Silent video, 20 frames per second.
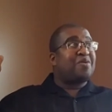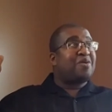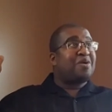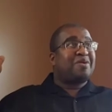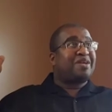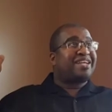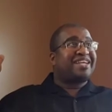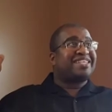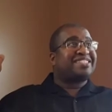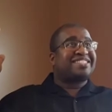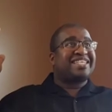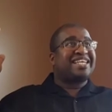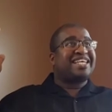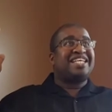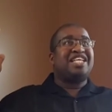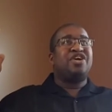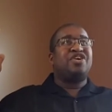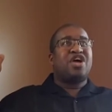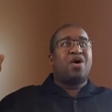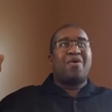because
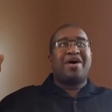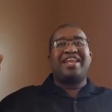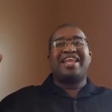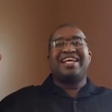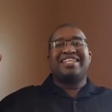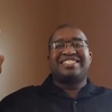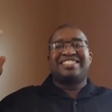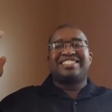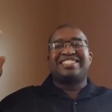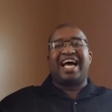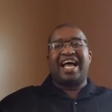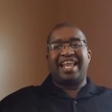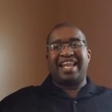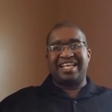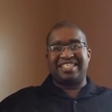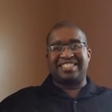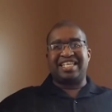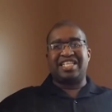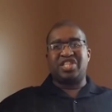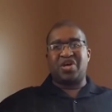you know what? It's
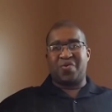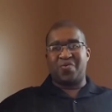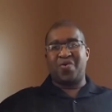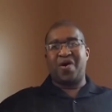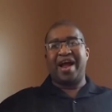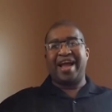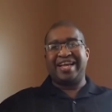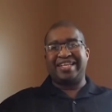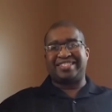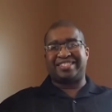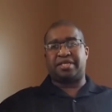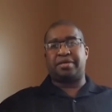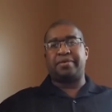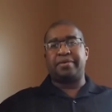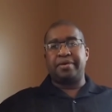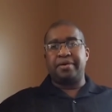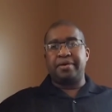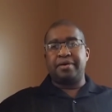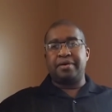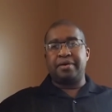silencing the right.
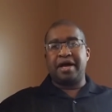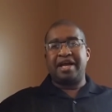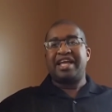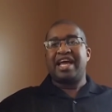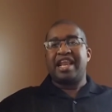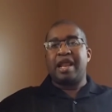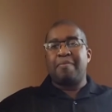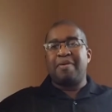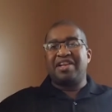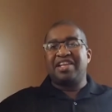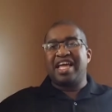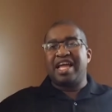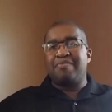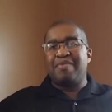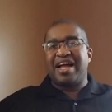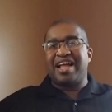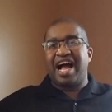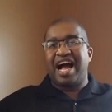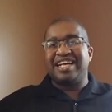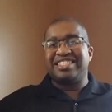I cannot believe
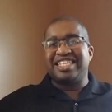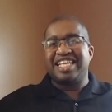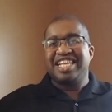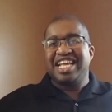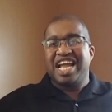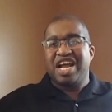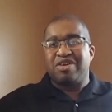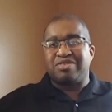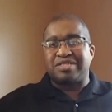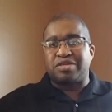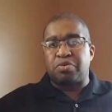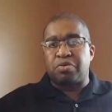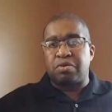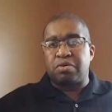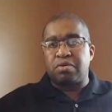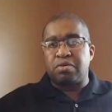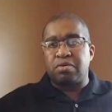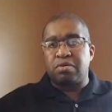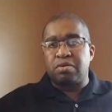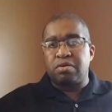my eyes and ears.
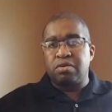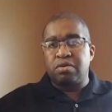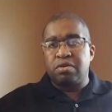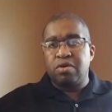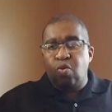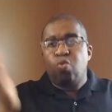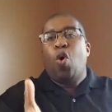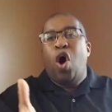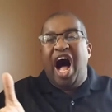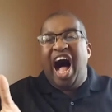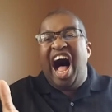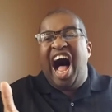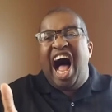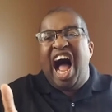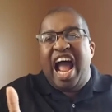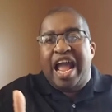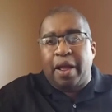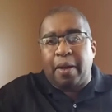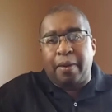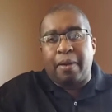
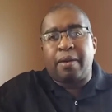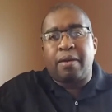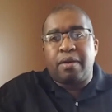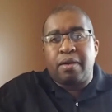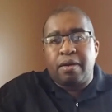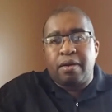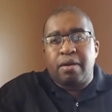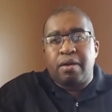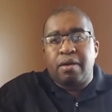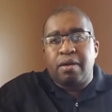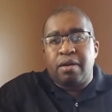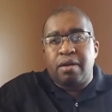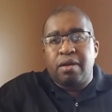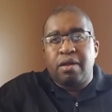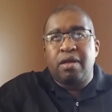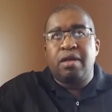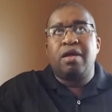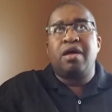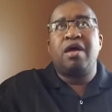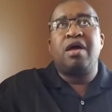Why?
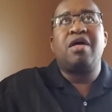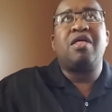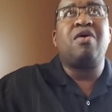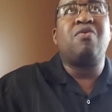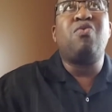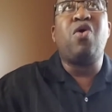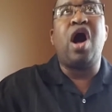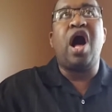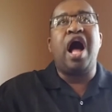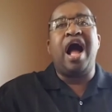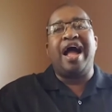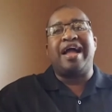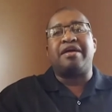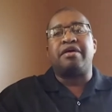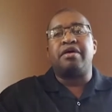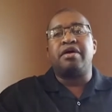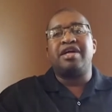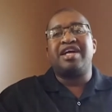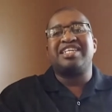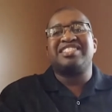Why?
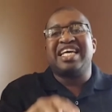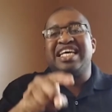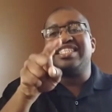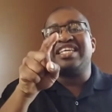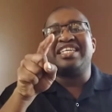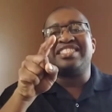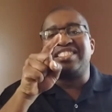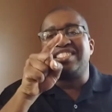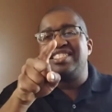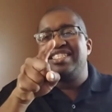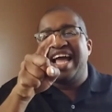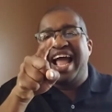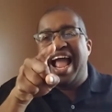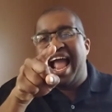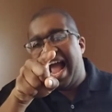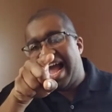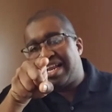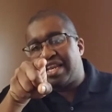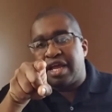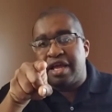Because as I
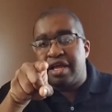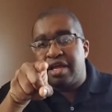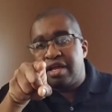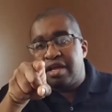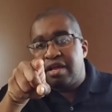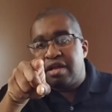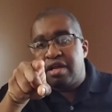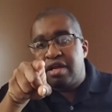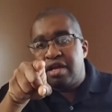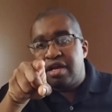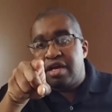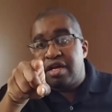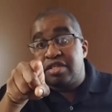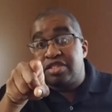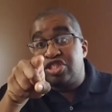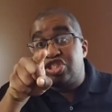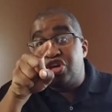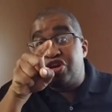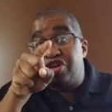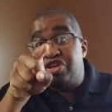said,
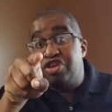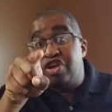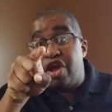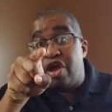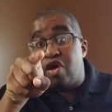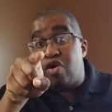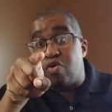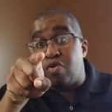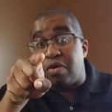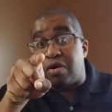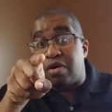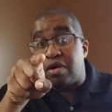to you,